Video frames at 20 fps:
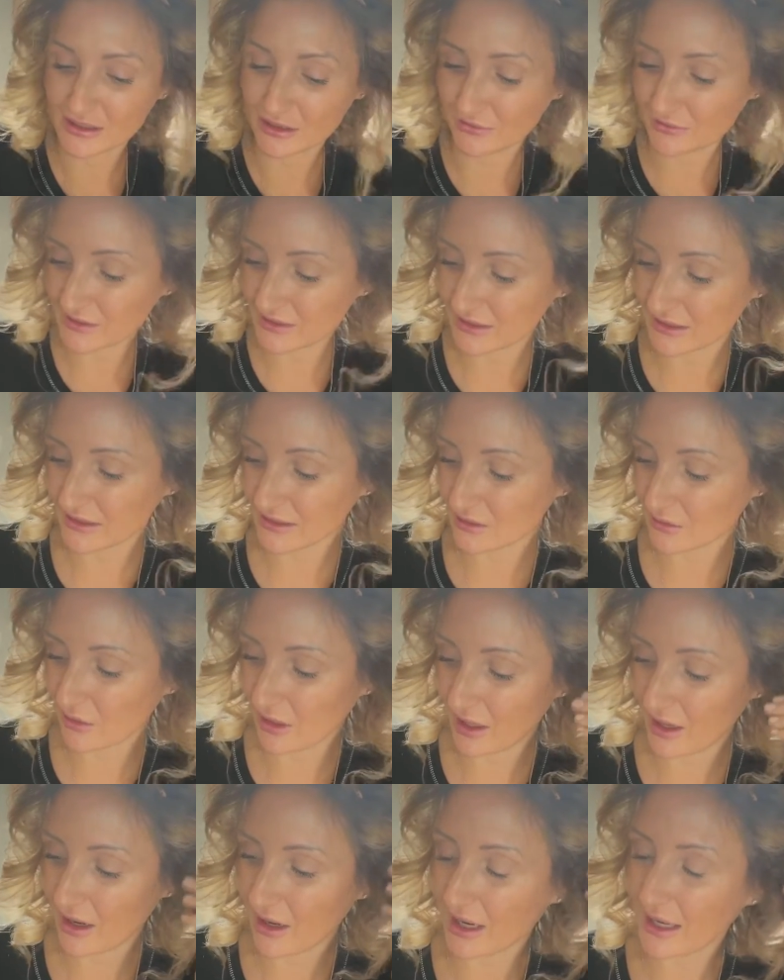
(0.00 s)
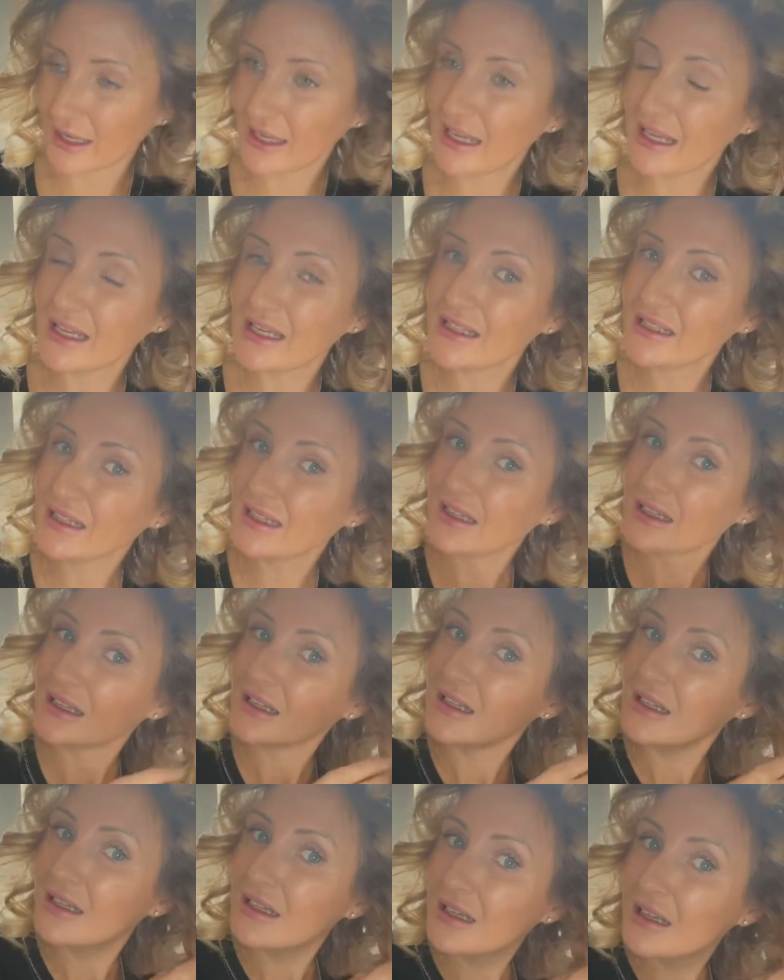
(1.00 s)
obviously is quite a high heat.
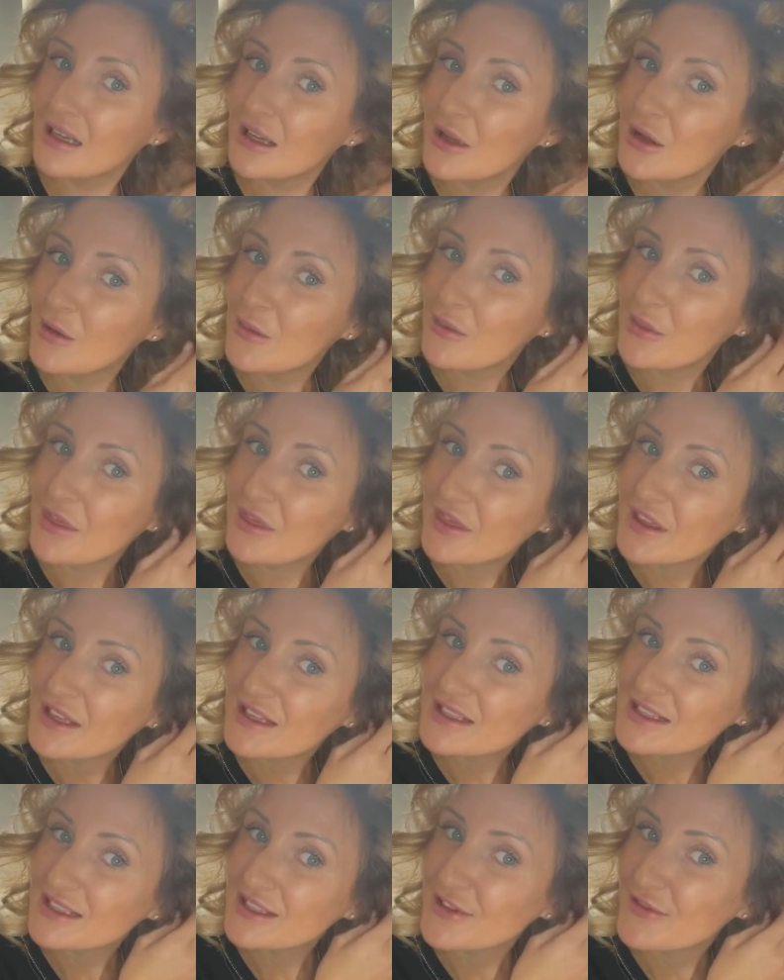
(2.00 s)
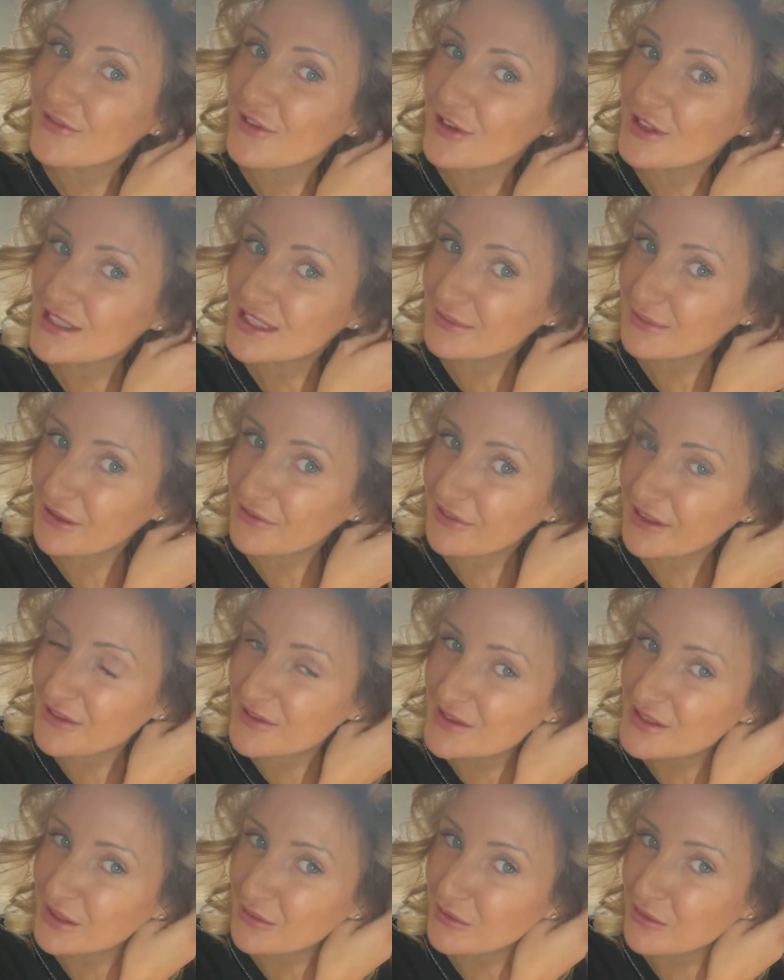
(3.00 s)
But this is the first time I found
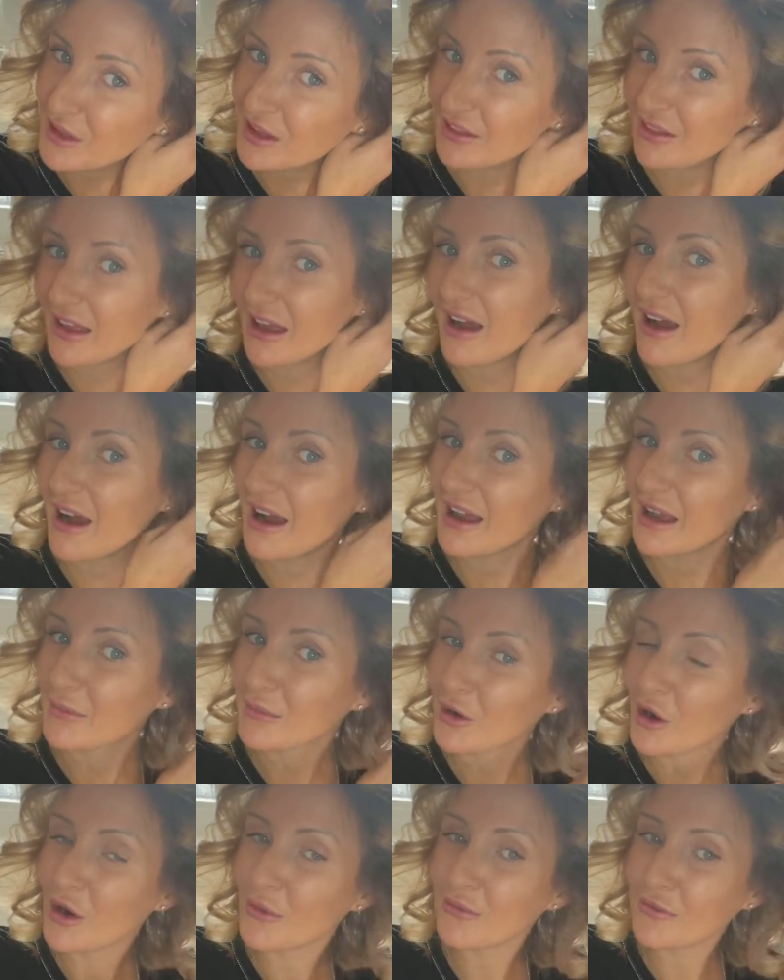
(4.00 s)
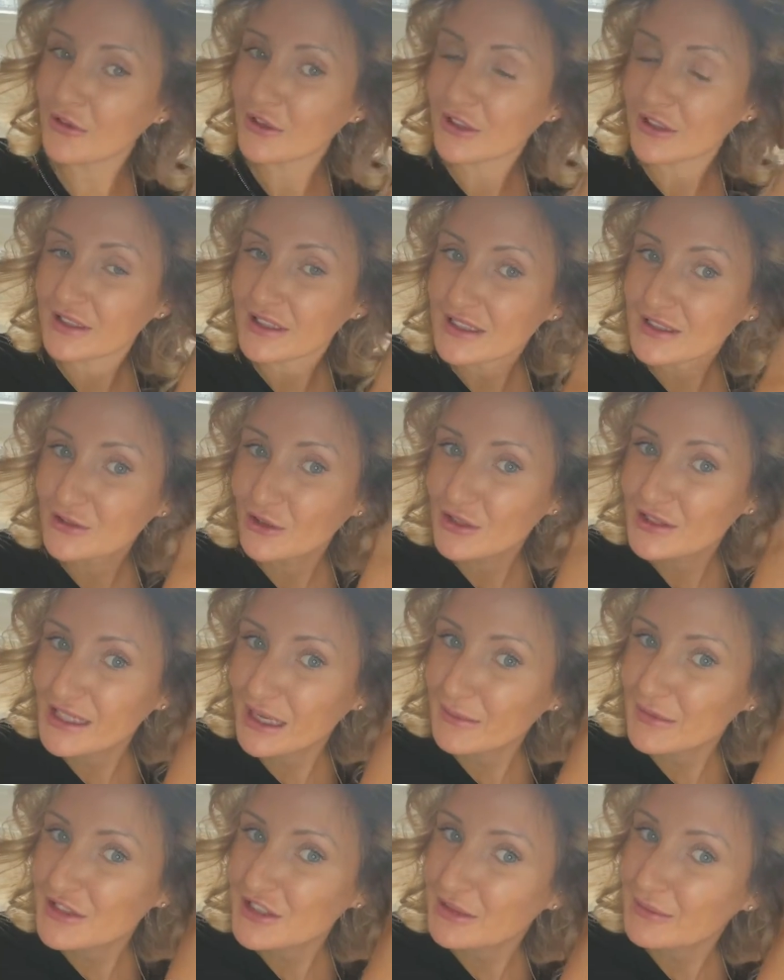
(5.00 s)
something that I am confident is not
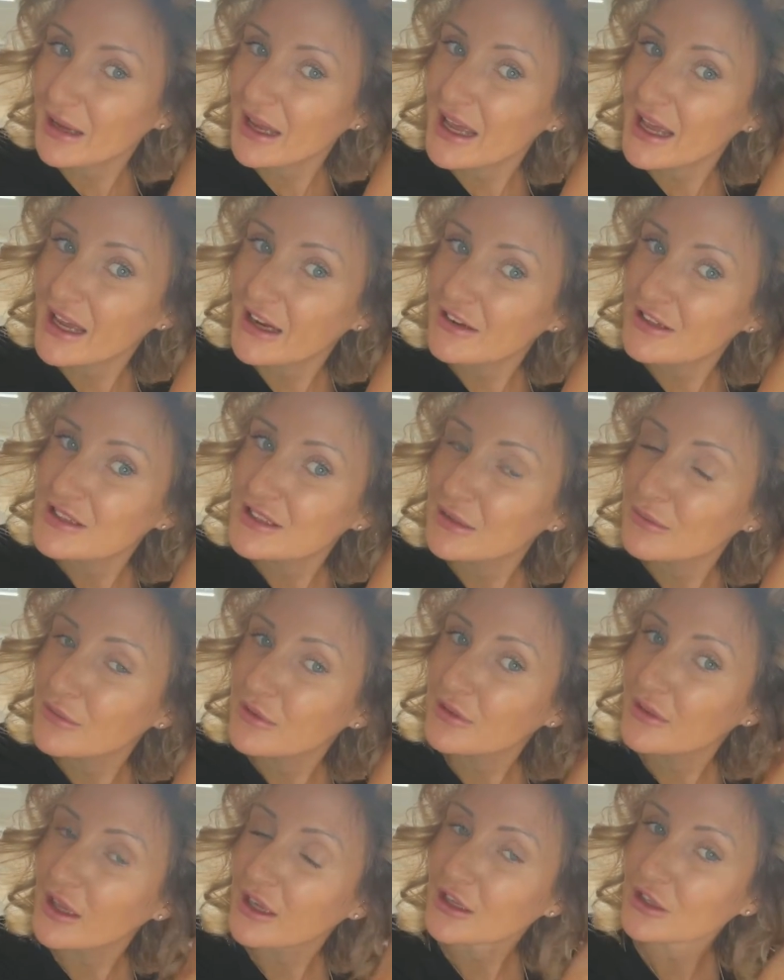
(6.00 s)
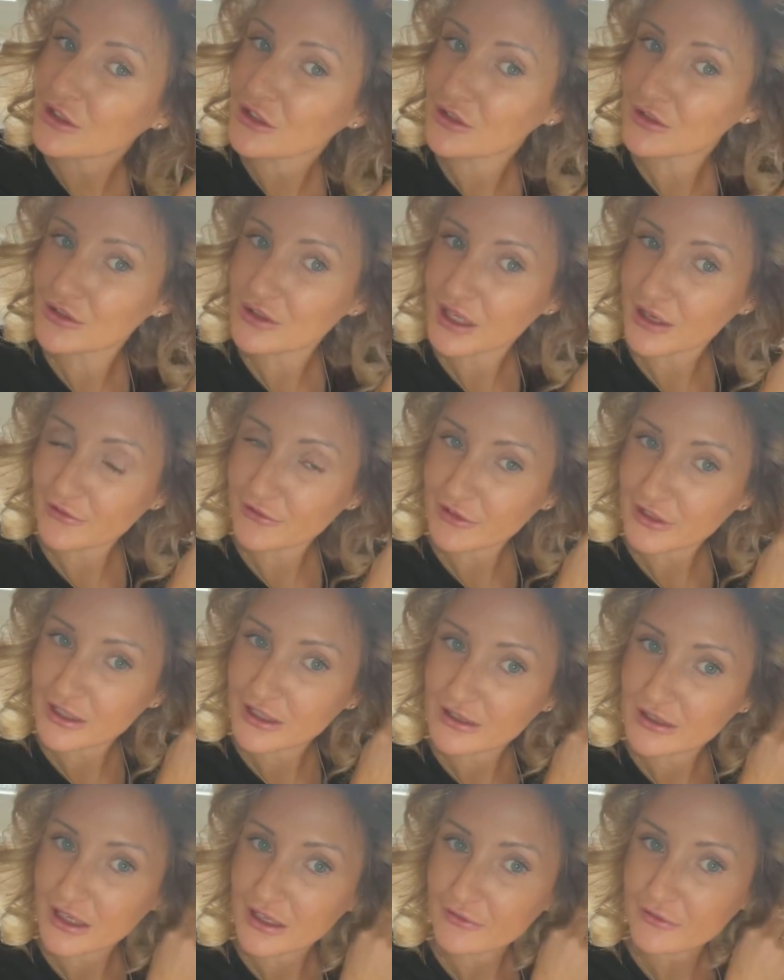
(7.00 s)
damaging my hair and something that I can use every
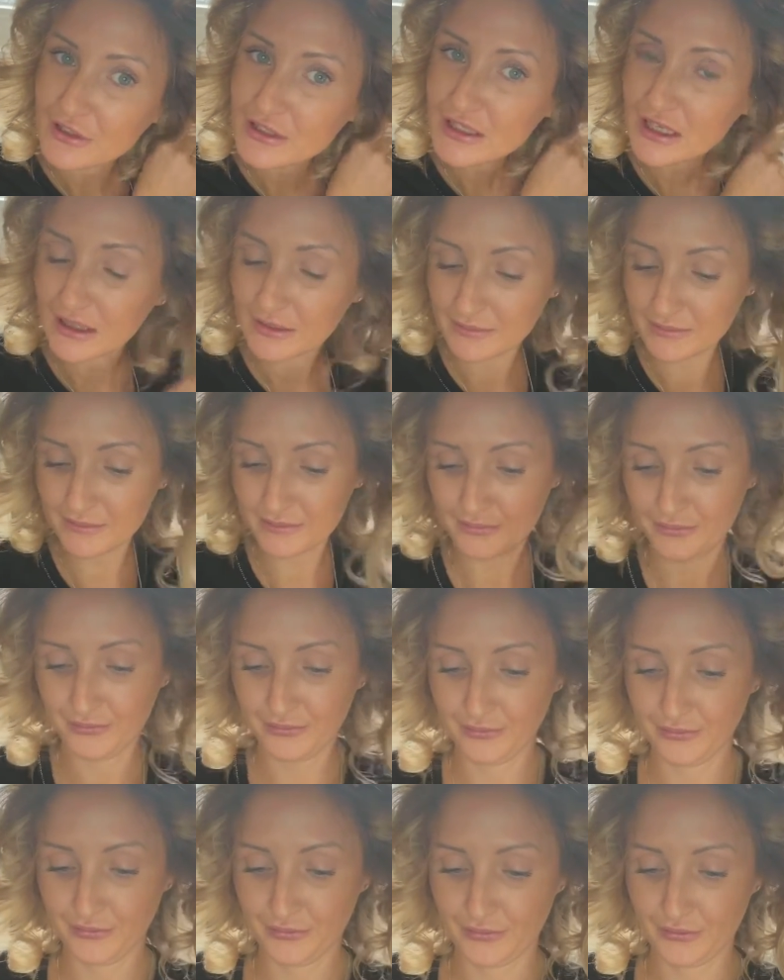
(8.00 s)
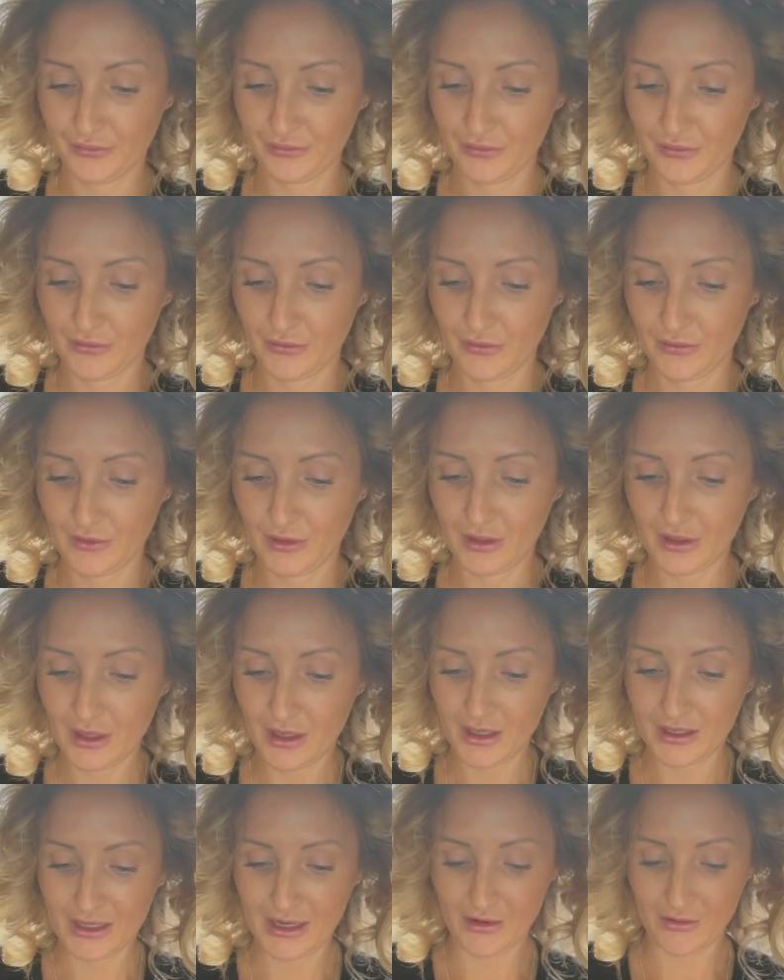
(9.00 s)
time.
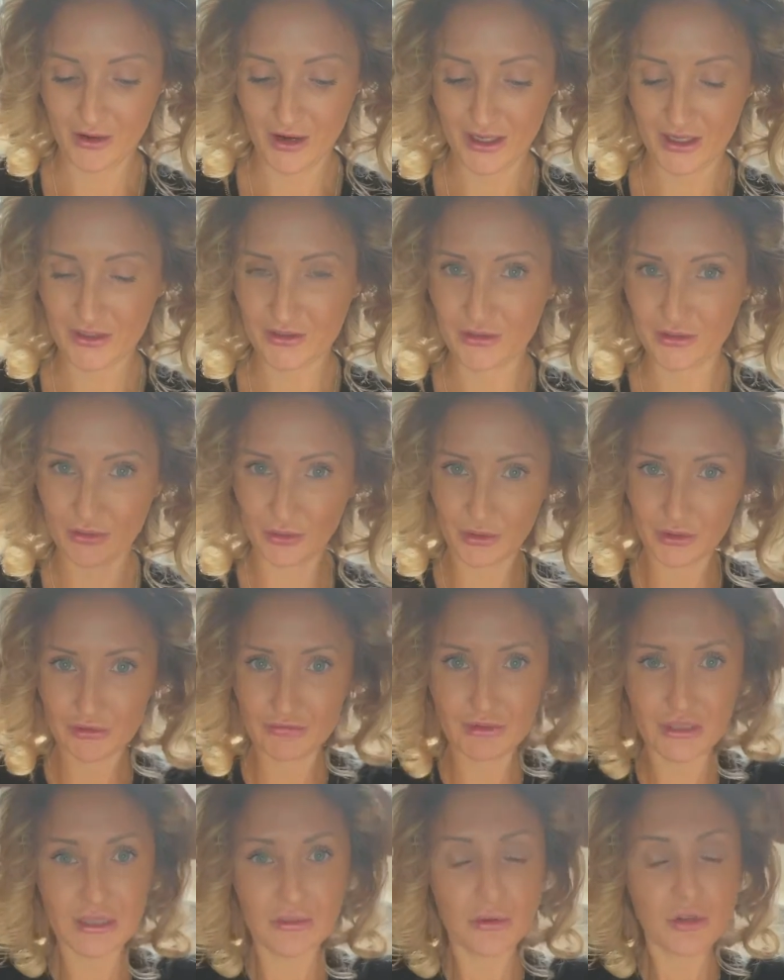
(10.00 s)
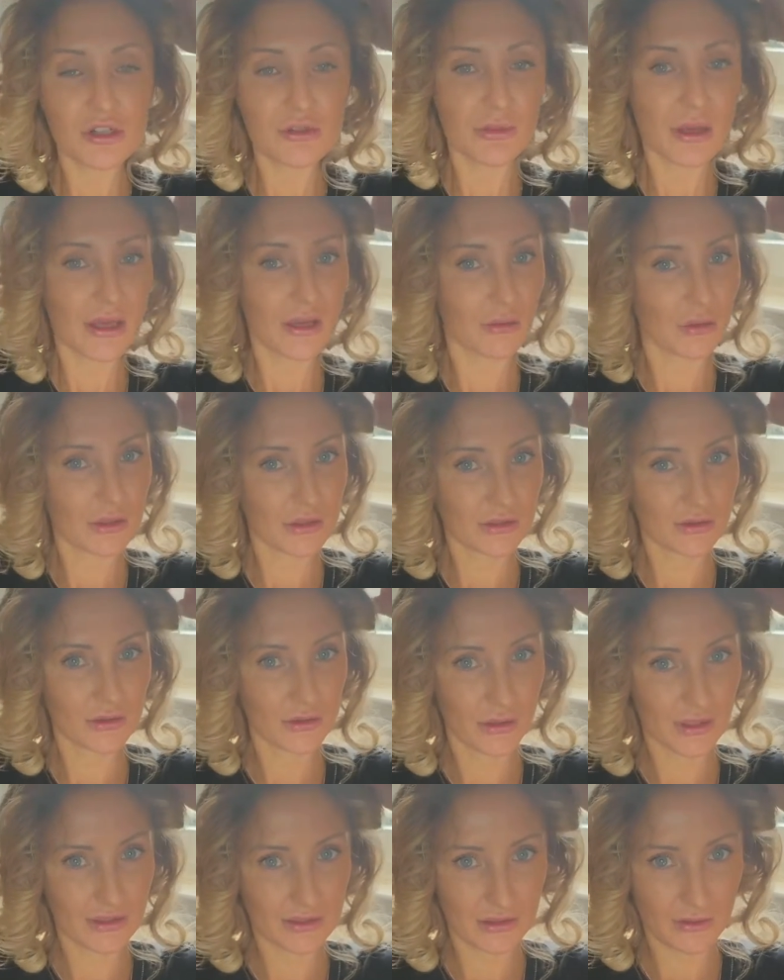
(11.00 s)
Now I do only really wash my hair once or
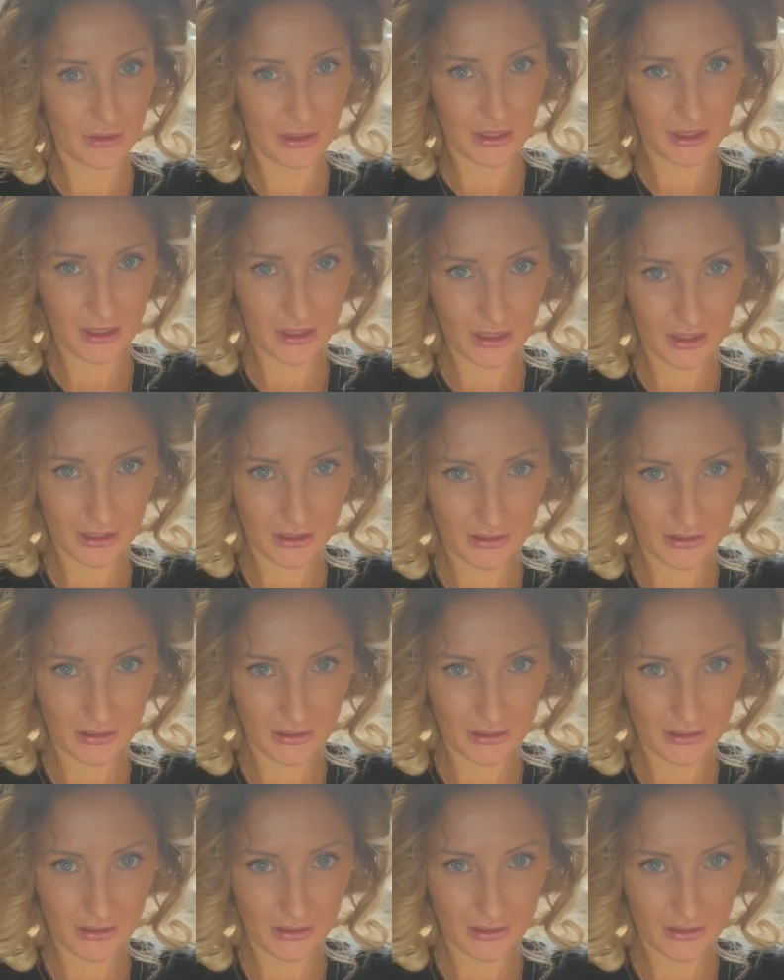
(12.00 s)
twice a week,